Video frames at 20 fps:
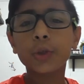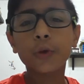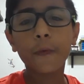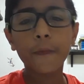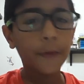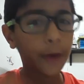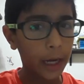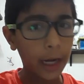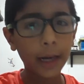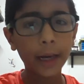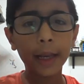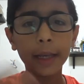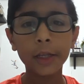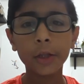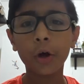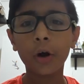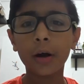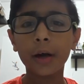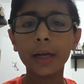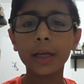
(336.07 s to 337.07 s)
to fit it in
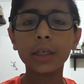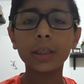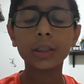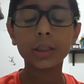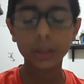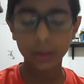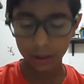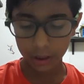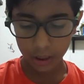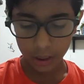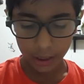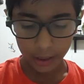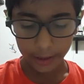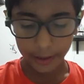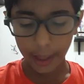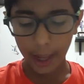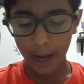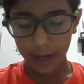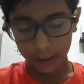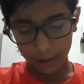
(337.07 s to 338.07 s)
your ears,
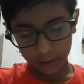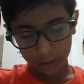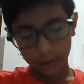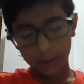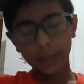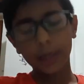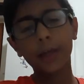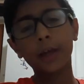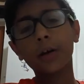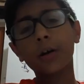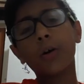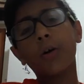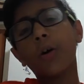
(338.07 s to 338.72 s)
that thing.